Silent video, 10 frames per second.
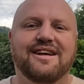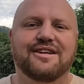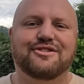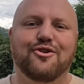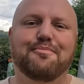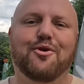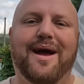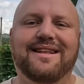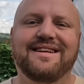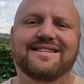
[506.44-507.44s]
So
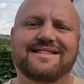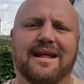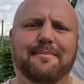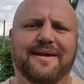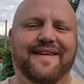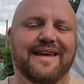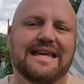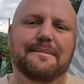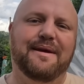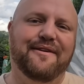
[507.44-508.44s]
Bluetti has sent me the
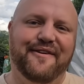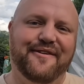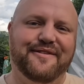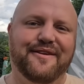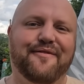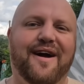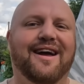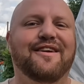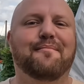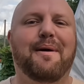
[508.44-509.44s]

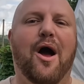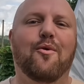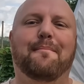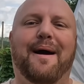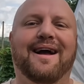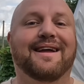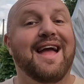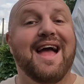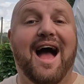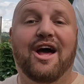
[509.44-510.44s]
EB55 power bank
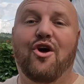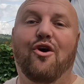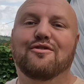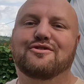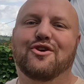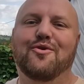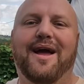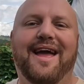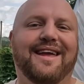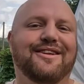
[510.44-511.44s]
and also
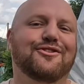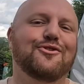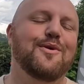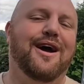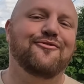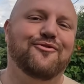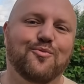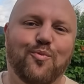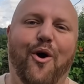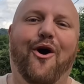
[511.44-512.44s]
a 200
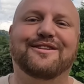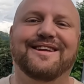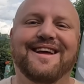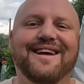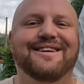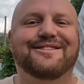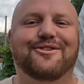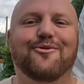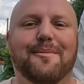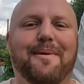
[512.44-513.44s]
watt
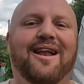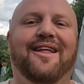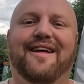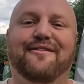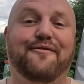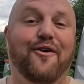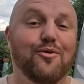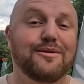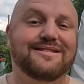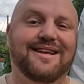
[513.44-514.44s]
solar panel that
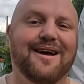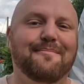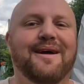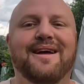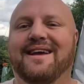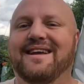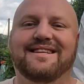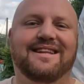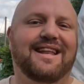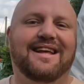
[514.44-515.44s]
folds up, it's
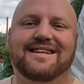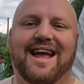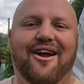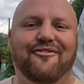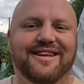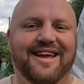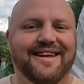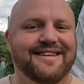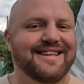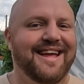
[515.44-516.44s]
in a nice carry
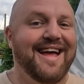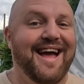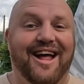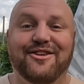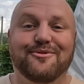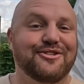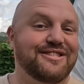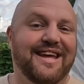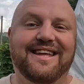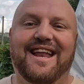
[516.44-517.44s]
case, and you can just
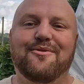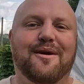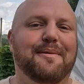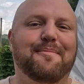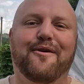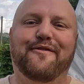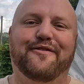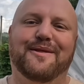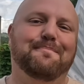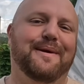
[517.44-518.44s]
take it anywhere, it be perfect
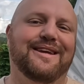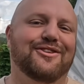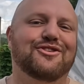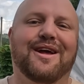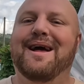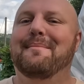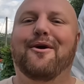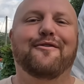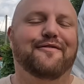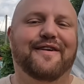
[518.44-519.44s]
for the beach,
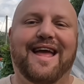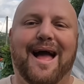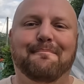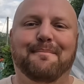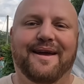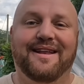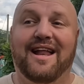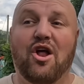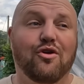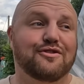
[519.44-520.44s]
perfect for camping,
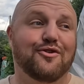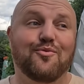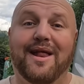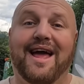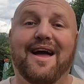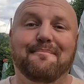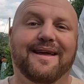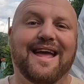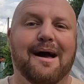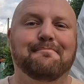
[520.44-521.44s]
and also when I have my
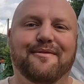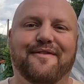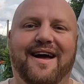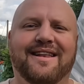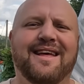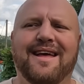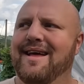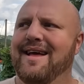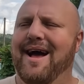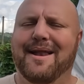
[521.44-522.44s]
camper van,
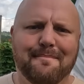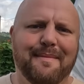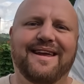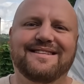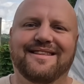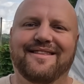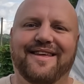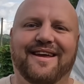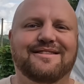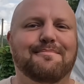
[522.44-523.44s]
an amazing
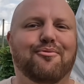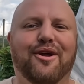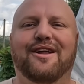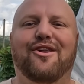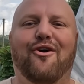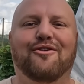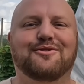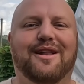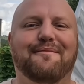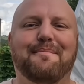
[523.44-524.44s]
thing to bring along
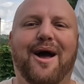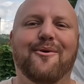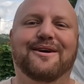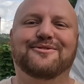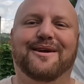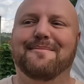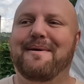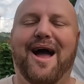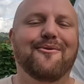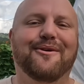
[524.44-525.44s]
so I'll have power so I can
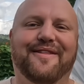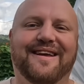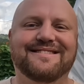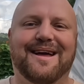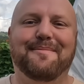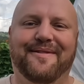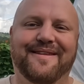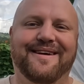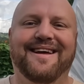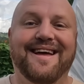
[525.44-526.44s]
power things up in
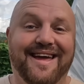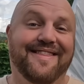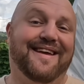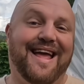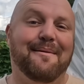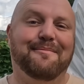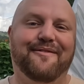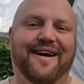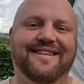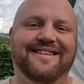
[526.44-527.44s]
the, in the camper
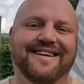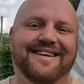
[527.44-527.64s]
van.